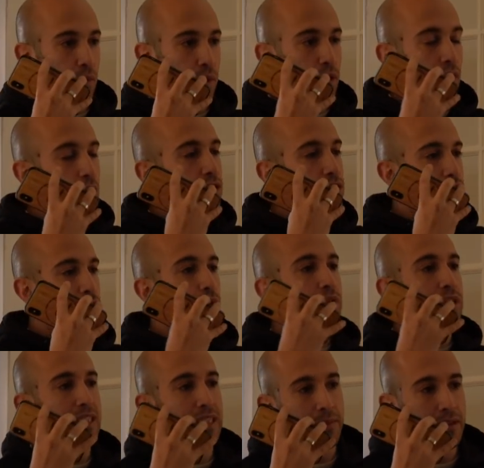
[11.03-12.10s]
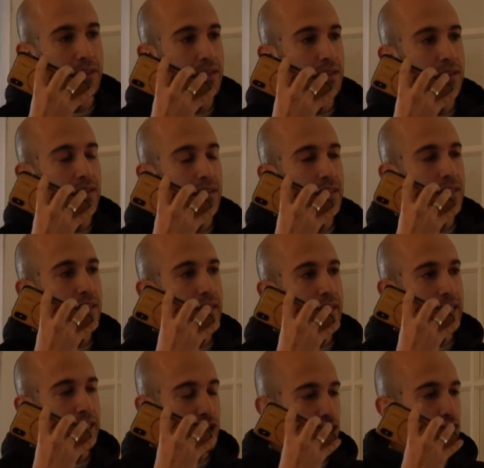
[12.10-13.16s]
We're all so similar
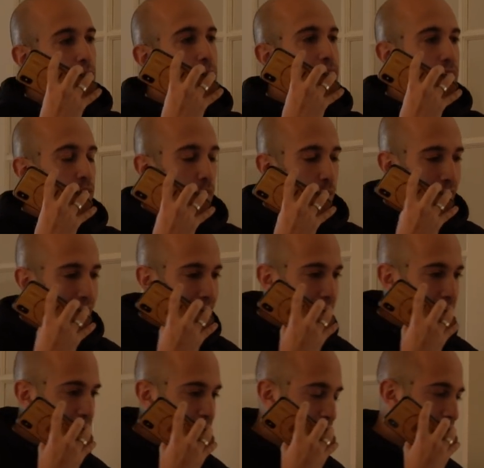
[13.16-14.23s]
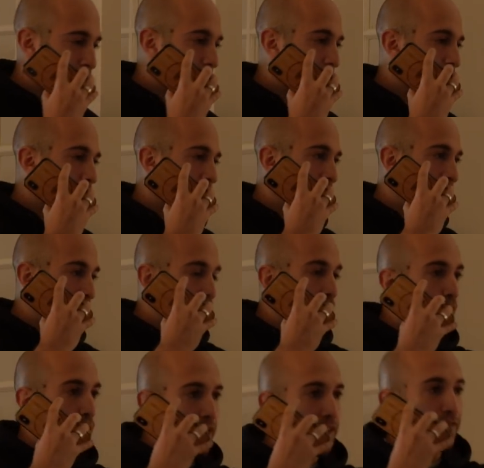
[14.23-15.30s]
in so many ways that the
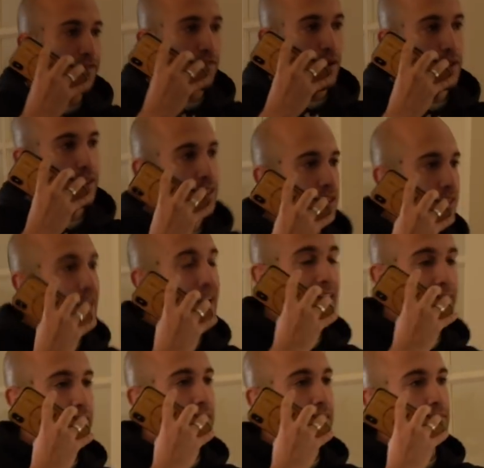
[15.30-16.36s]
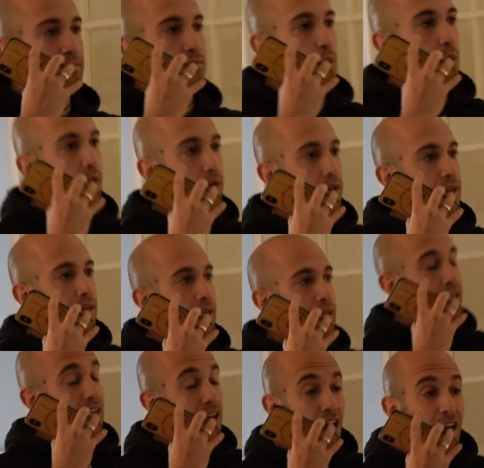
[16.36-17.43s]
more we can focus on that, I think the more
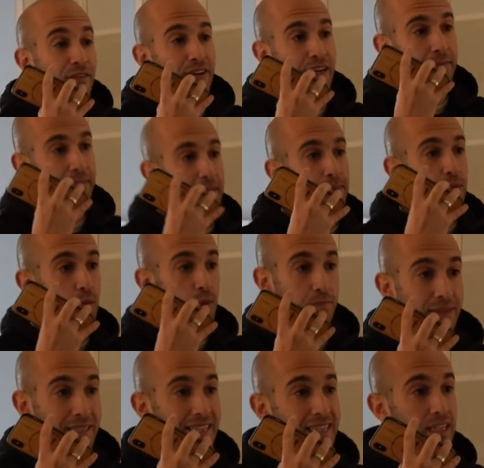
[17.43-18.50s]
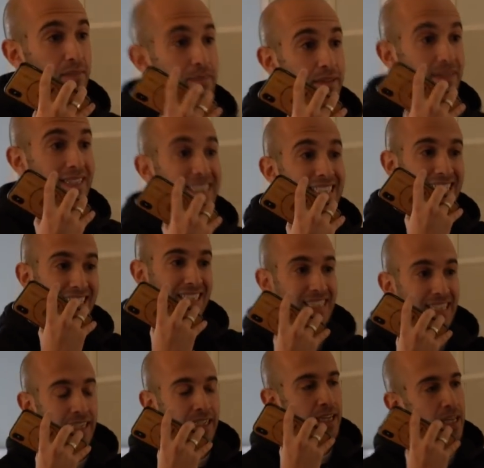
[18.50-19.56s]
confident people will be in their ability to
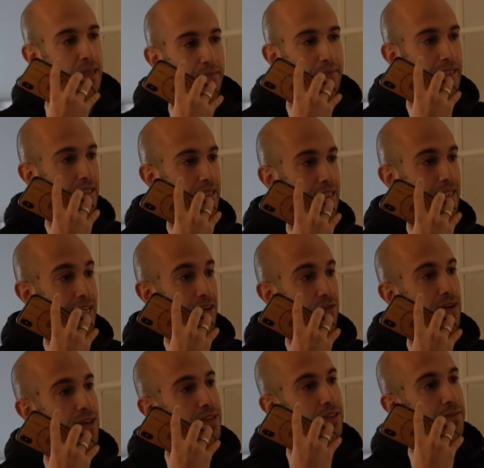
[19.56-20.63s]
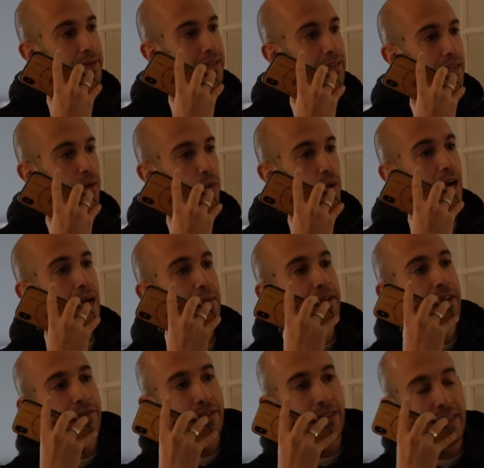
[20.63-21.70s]
succeed, because rather than being like, well, I'm
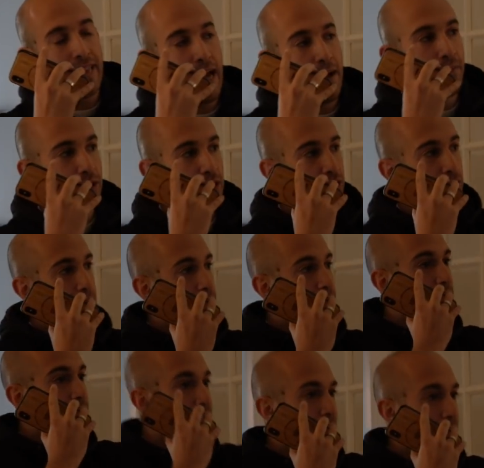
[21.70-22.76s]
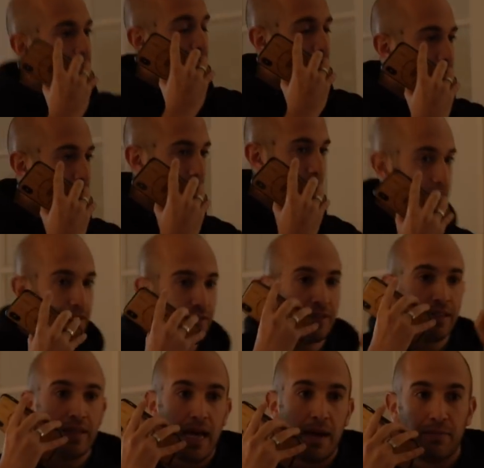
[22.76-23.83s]
different than that person, or I'm different than that person, or I'm
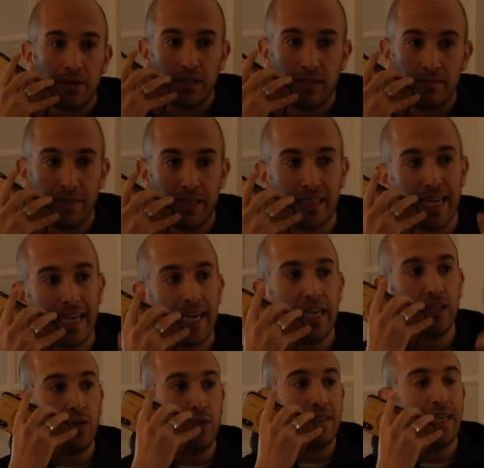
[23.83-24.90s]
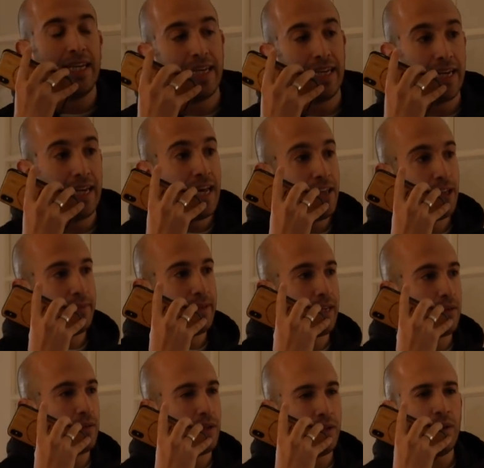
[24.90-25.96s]
different than that person because I can't do what they did, they'll be
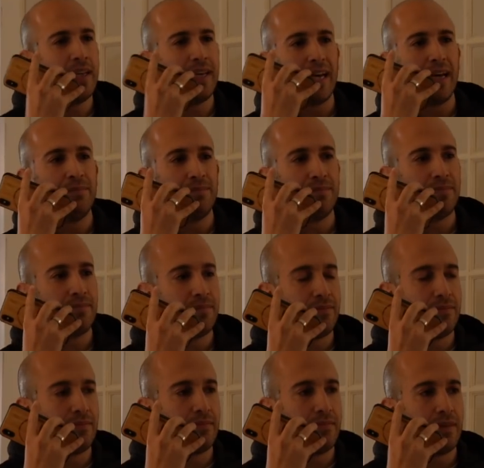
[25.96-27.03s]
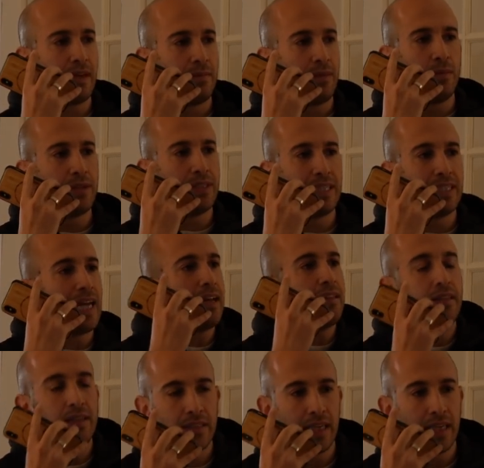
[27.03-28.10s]
like, you know what, like I'm almost exactly the